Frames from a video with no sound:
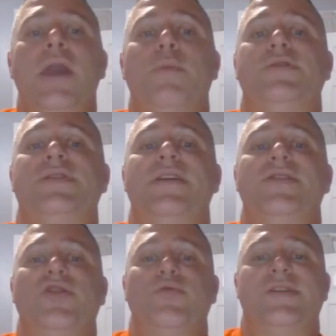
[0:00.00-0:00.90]
Percentage
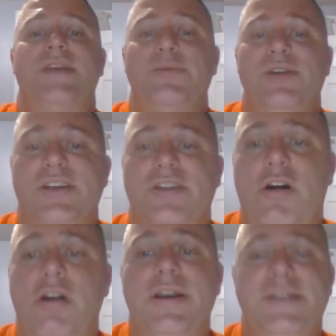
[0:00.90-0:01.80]
of receptions to targets.